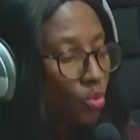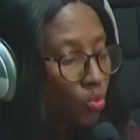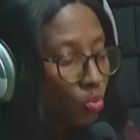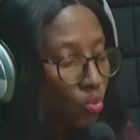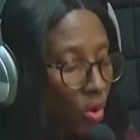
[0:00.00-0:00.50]

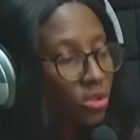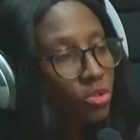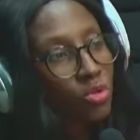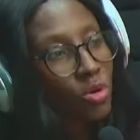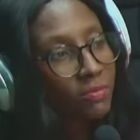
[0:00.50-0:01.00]
What
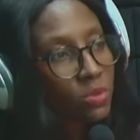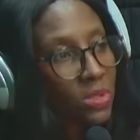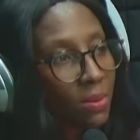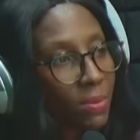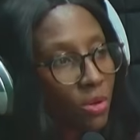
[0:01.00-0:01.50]
do you have to
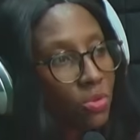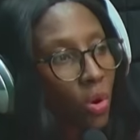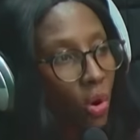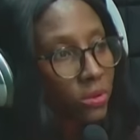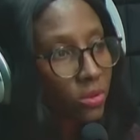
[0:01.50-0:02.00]
say about
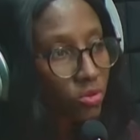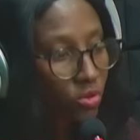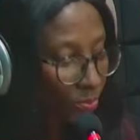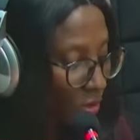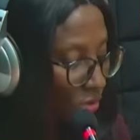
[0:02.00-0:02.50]
all the
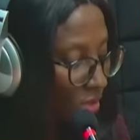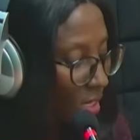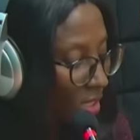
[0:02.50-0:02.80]
support?